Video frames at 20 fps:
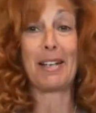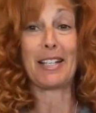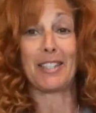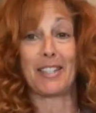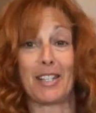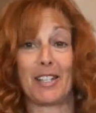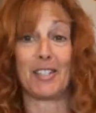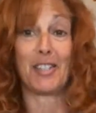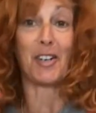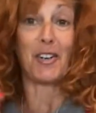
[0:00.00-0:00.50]

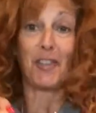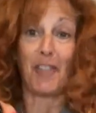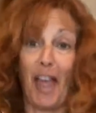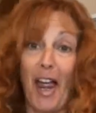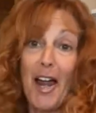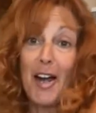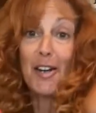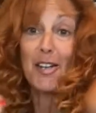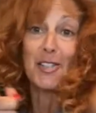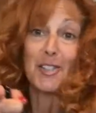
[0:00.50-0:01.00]
It's easier
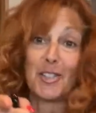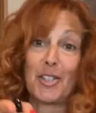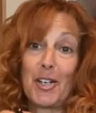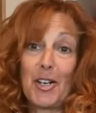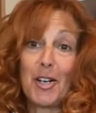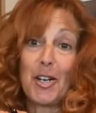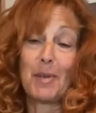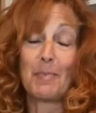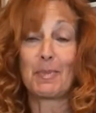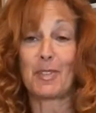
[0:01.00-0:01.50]
than it
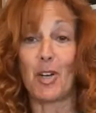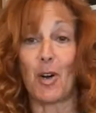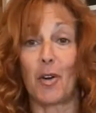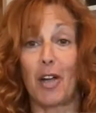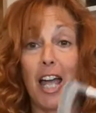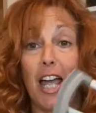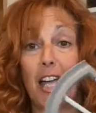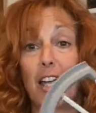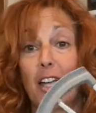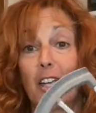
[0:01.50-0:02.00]
seems.
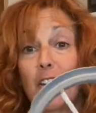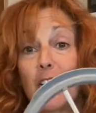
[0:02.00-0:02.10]
Okay,